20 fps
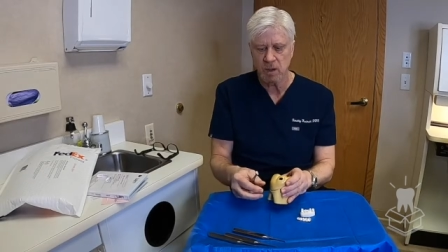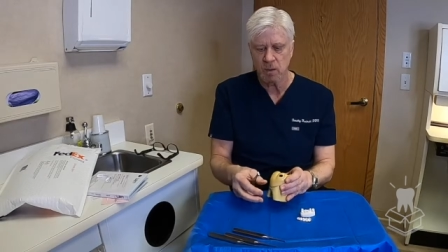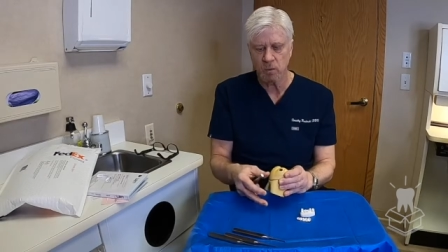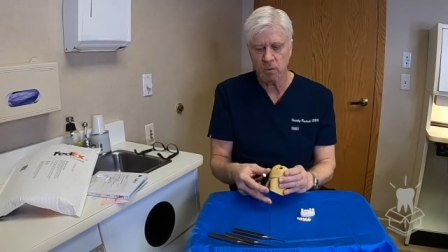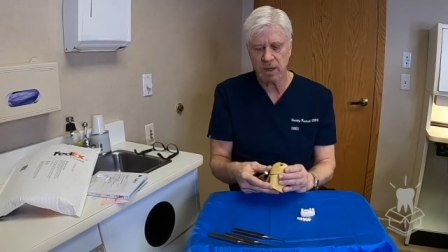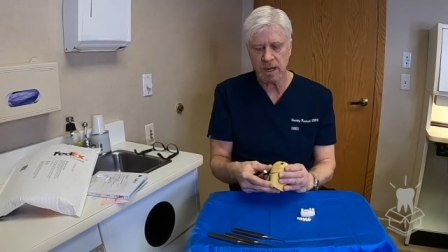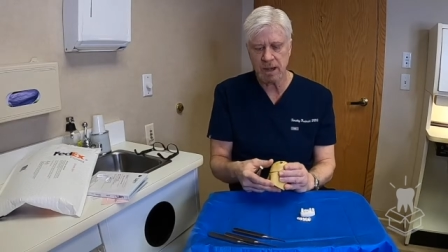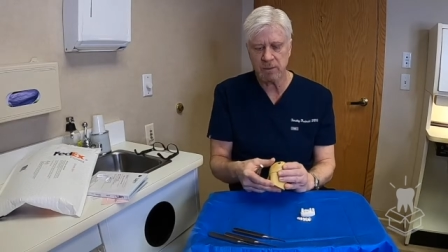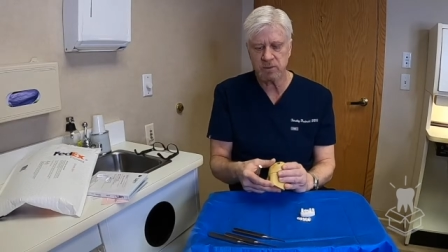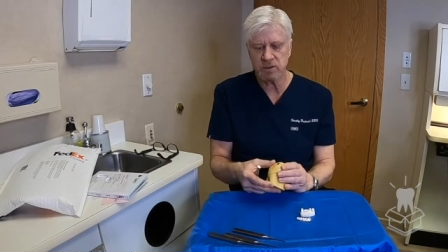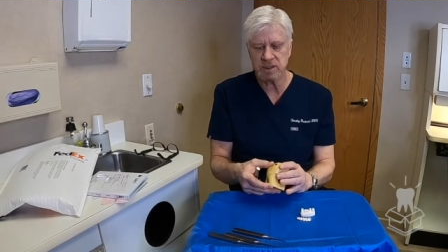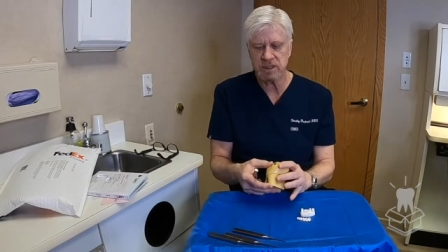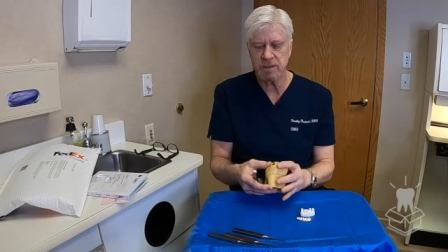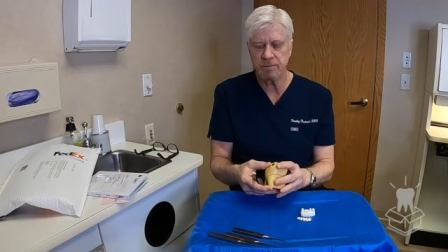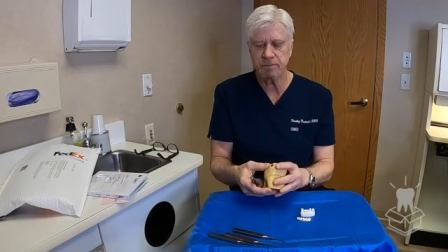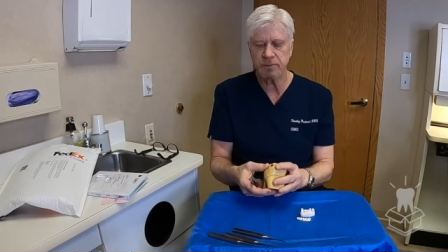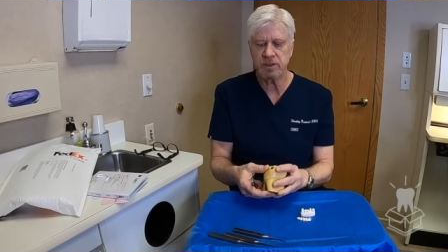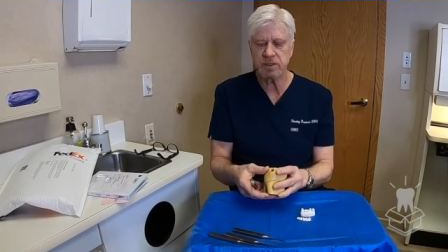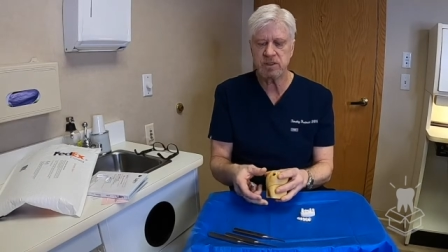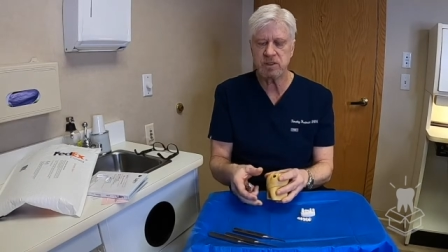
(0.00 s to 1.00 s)
what I will
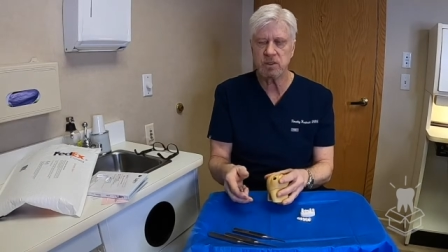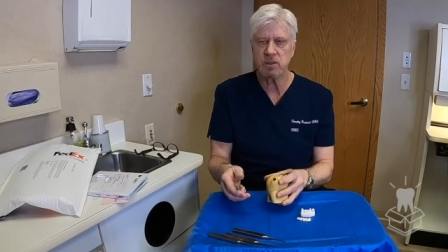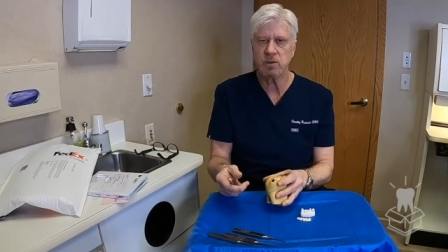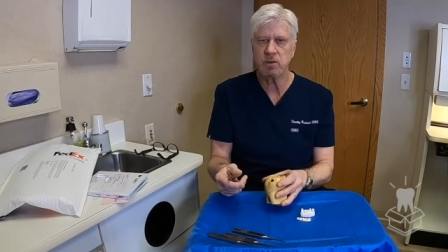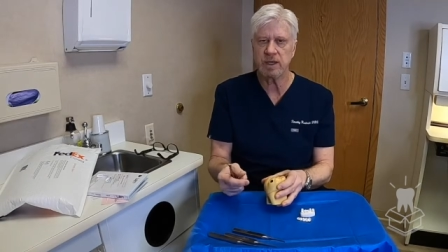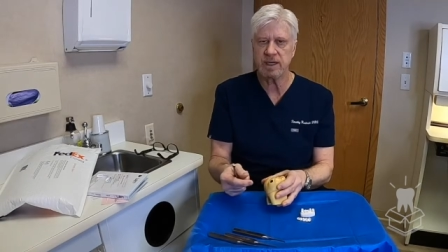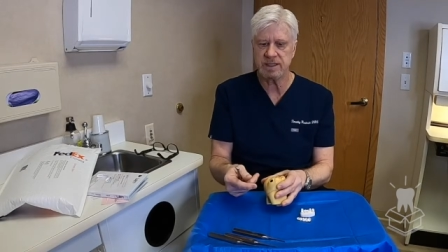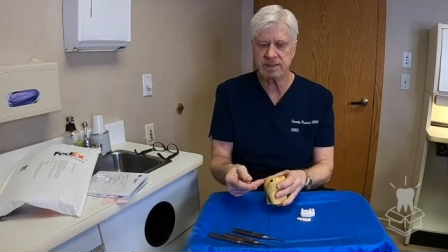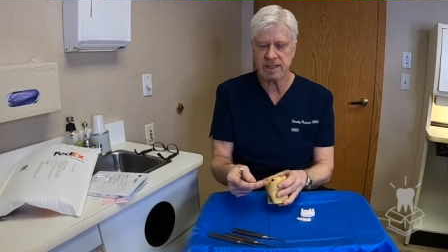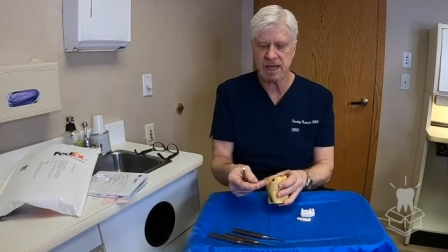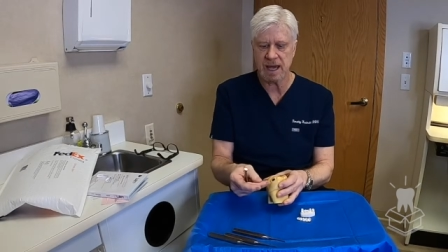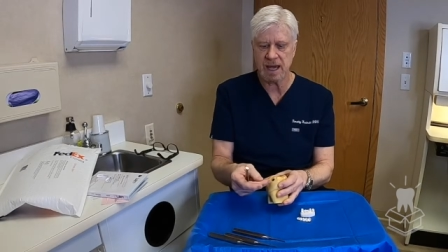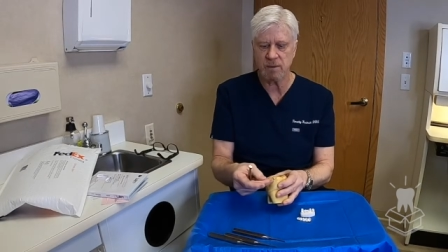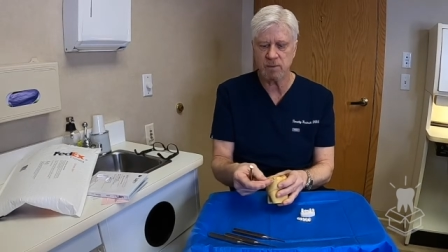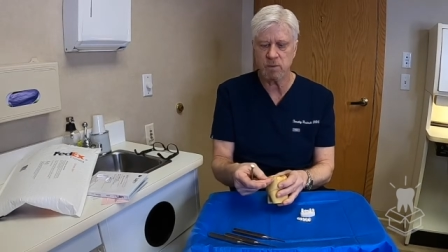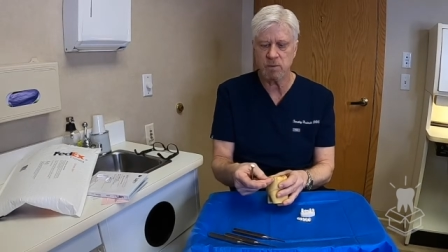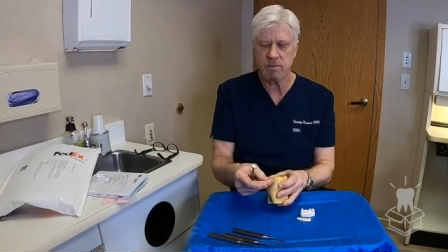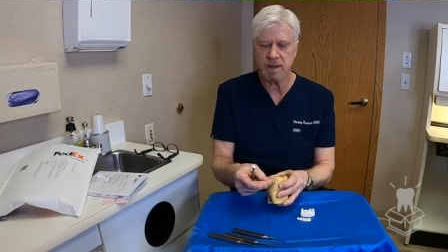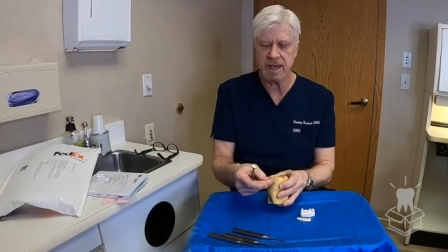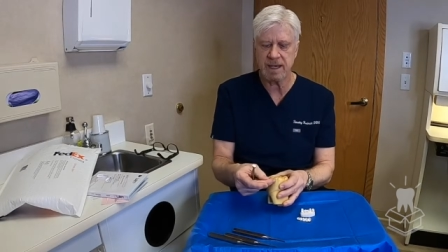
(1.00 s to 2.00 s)
simply do is I
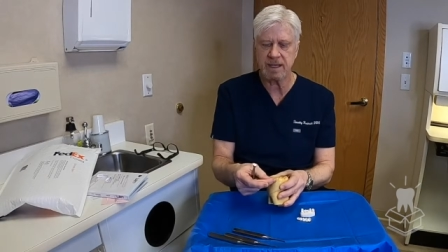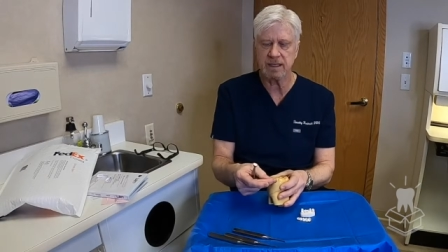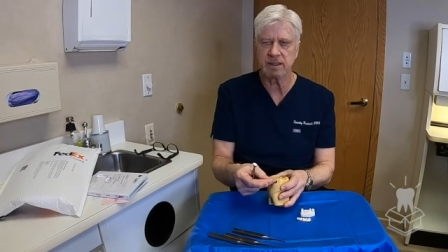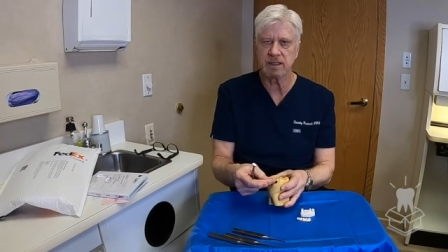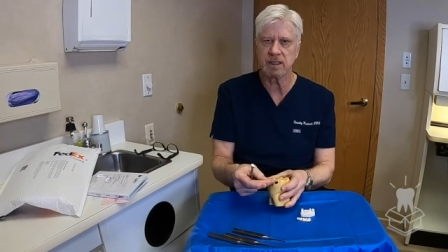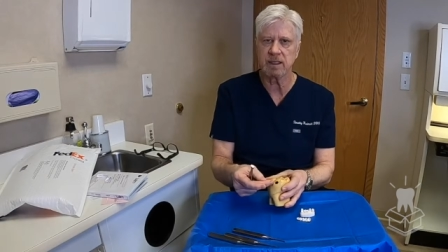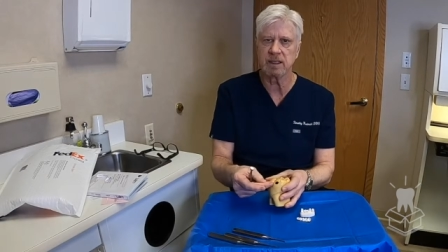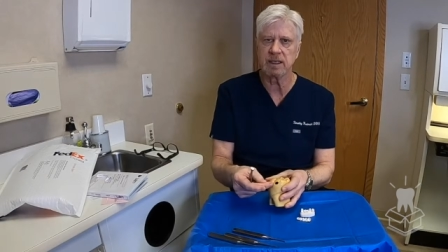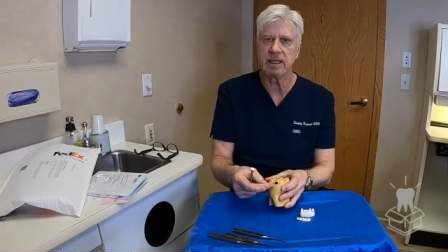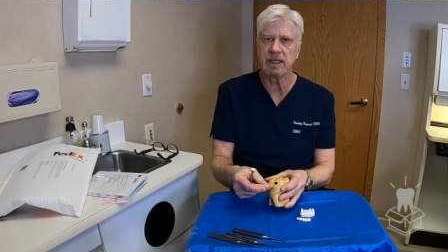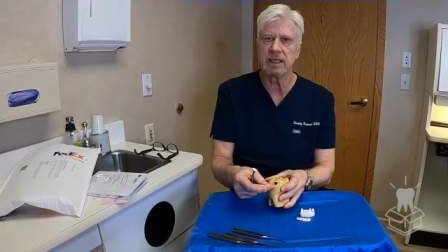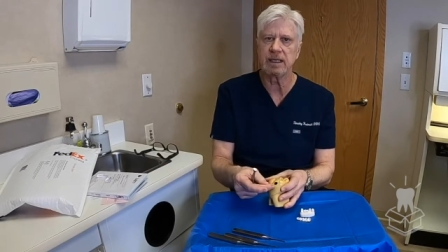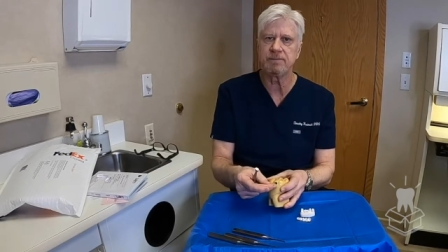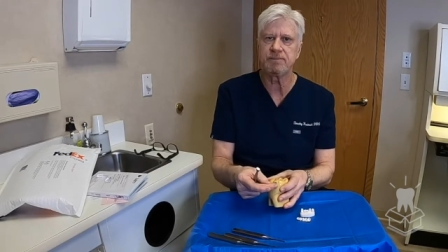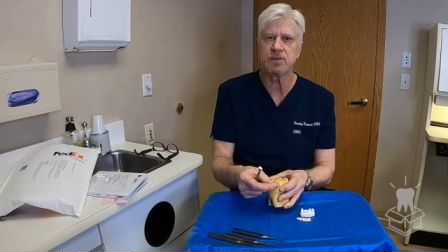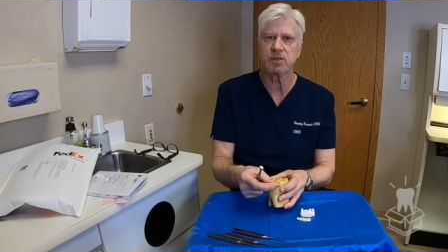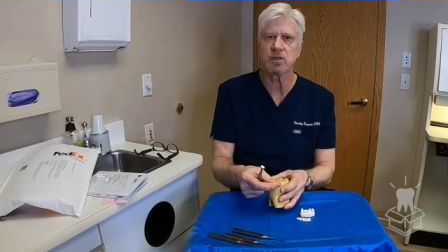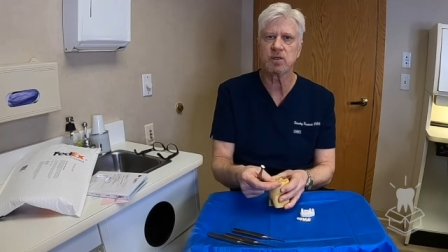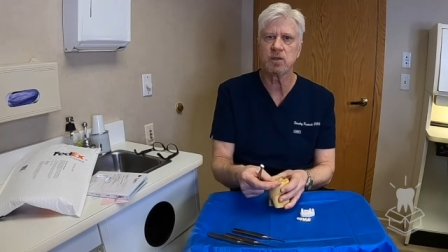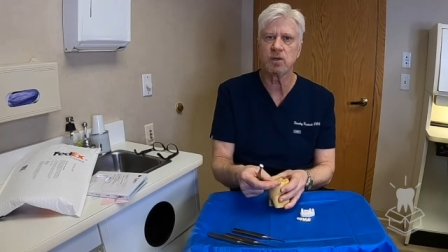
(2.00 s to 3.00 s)
will make a little
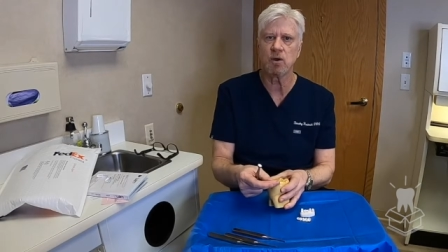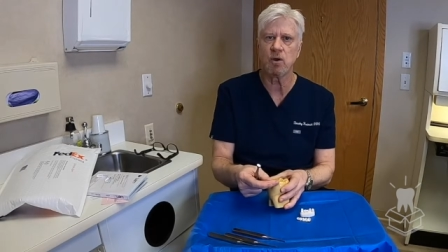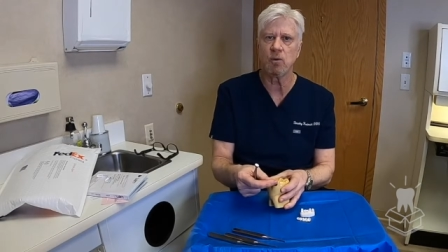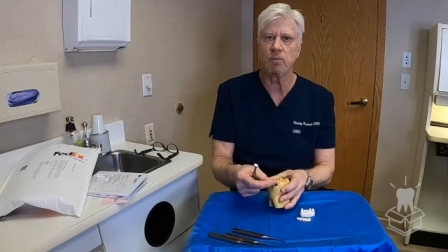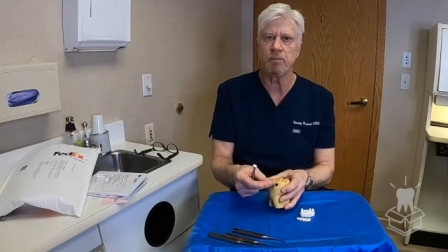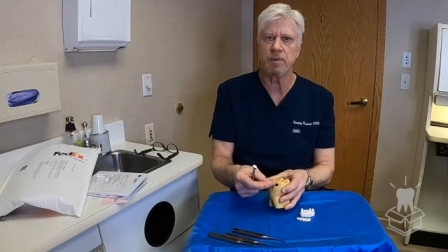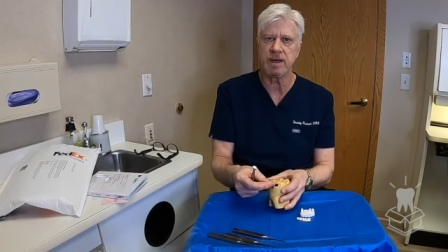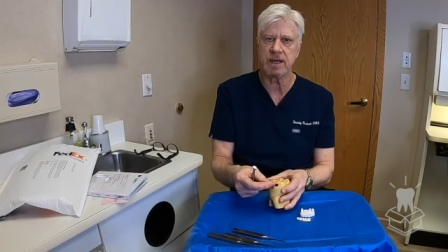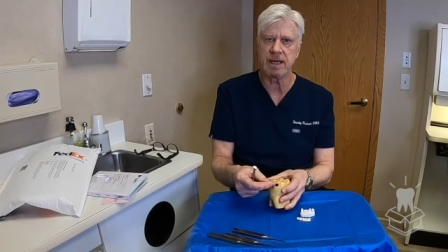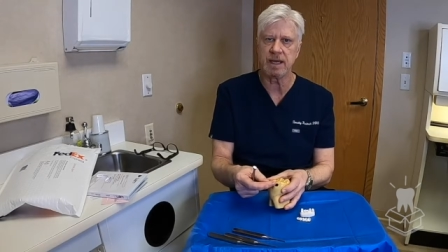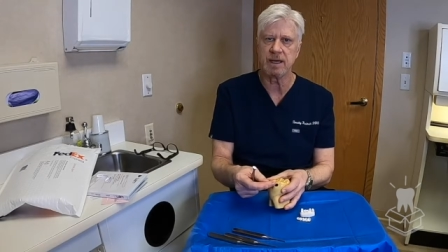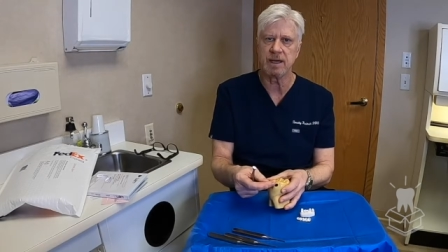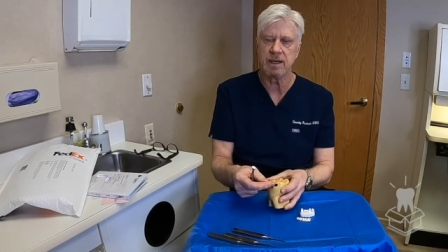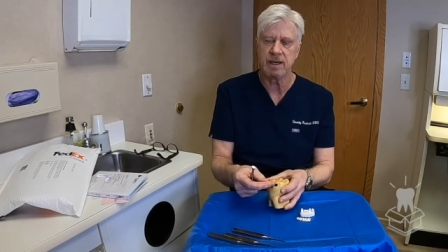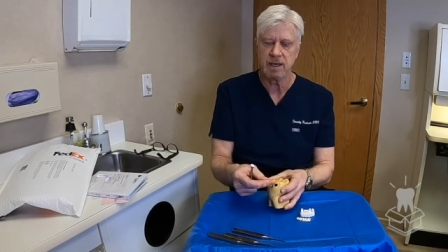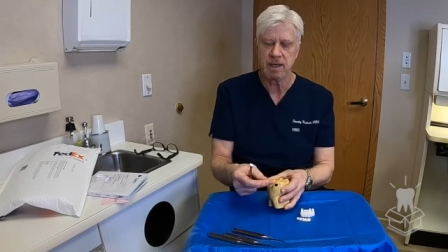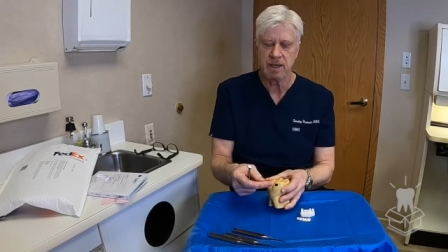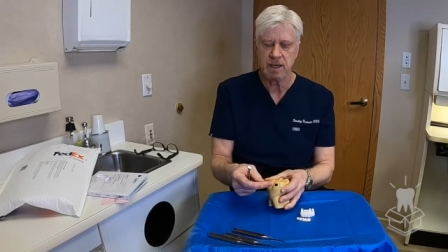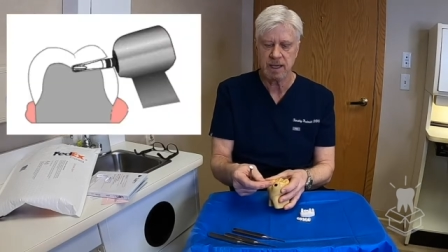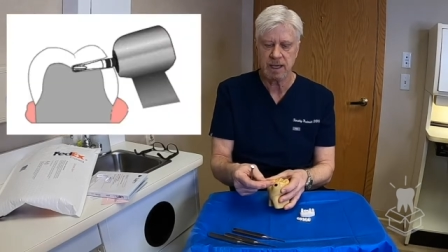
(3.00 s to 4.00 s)
elliptical opening
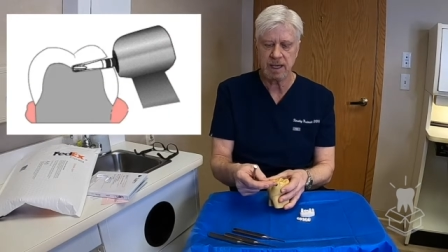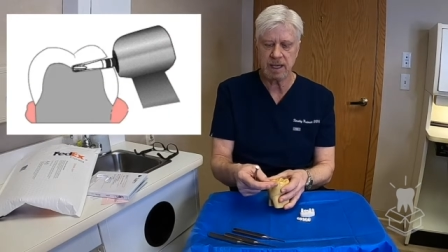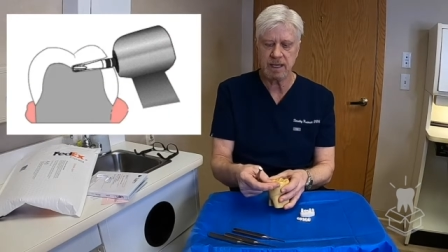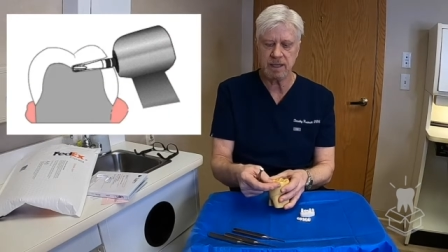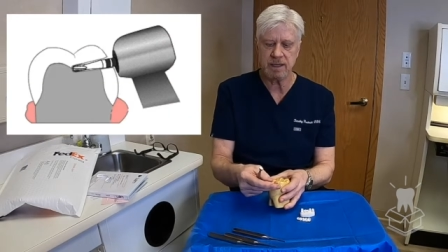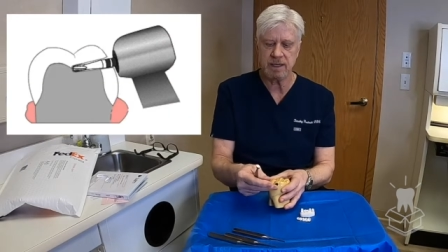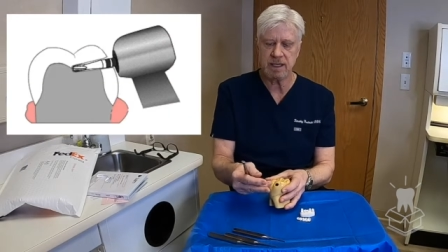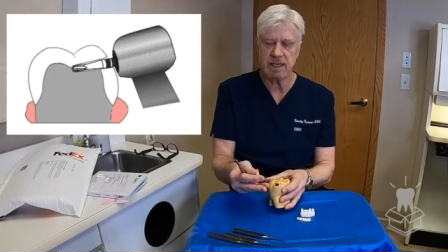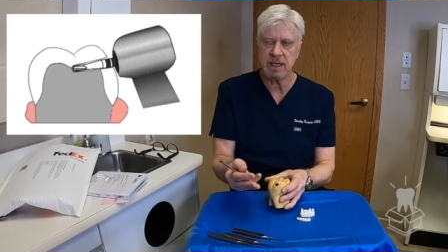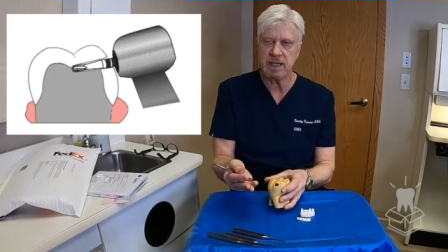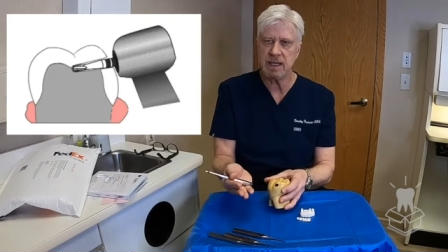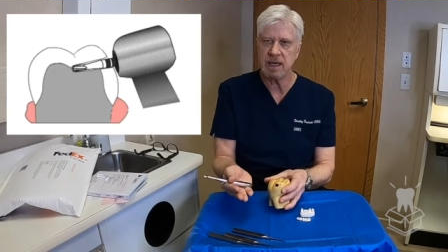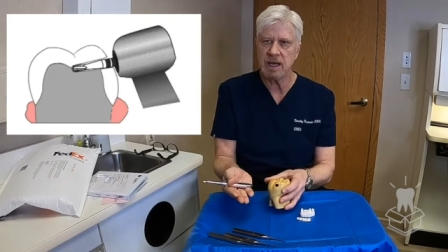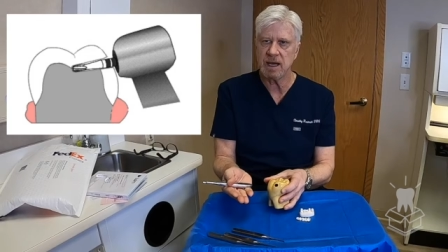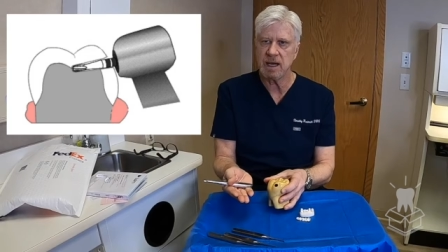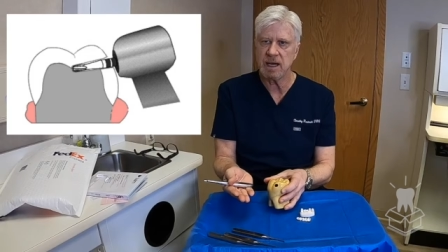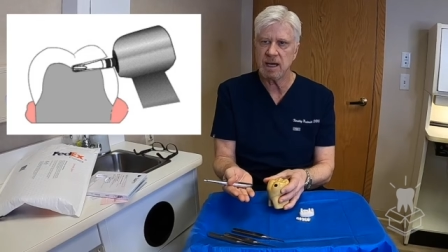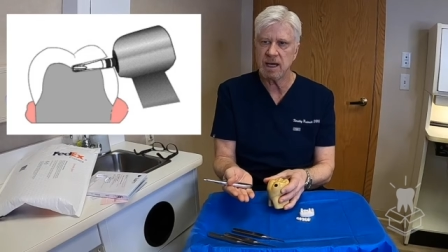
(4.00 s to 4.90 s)
in the